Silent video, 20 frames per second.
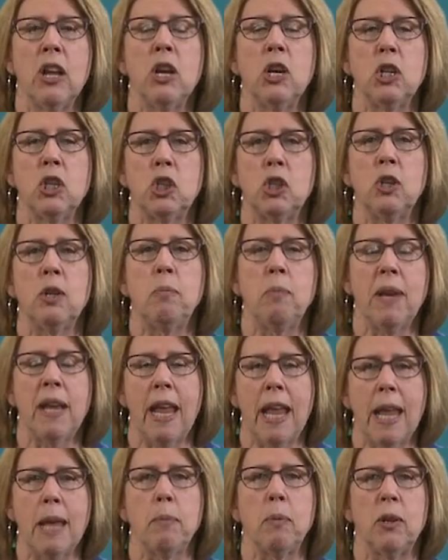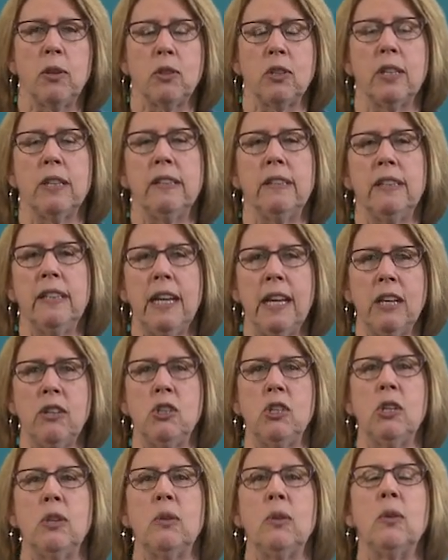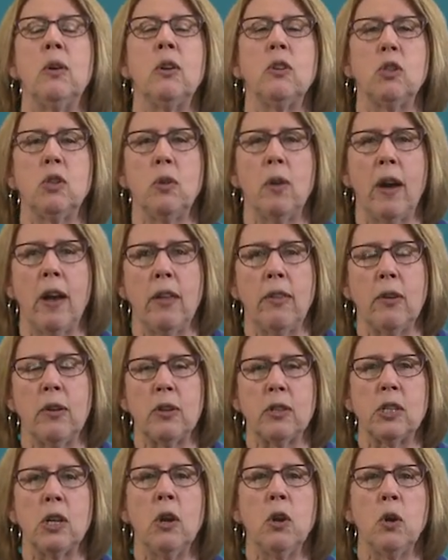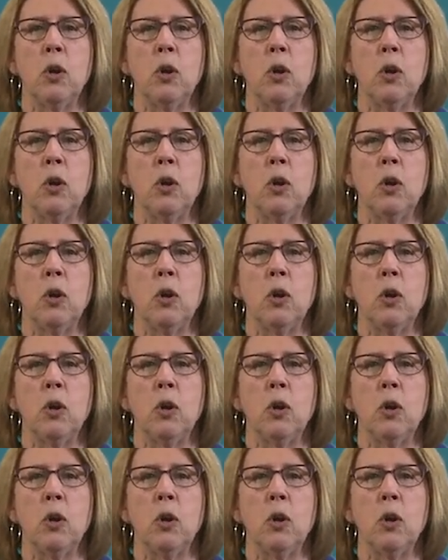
should be able to lead you to others